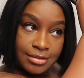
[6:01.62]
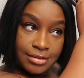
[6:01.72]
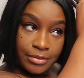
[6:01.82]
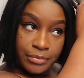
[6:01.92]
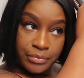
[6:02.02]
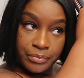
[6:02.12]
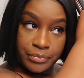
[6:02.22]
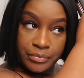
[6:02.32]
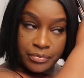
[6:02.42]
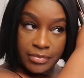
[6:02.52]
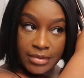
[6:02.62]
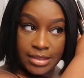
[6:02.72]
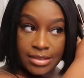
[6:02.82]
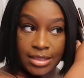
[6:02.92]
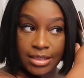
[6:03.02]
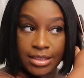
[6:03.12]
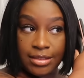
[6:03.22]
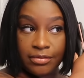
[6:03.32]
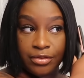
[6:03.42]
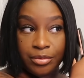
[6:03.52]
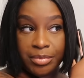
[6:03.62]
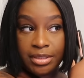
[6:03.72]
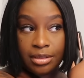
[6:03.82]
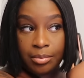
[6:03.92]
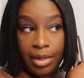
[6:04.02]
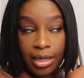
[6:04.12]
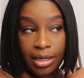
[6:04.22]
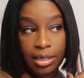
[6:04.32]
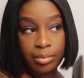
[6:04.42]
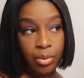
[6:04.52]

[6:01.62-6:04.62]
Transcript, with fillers: So it's gonna either be the bob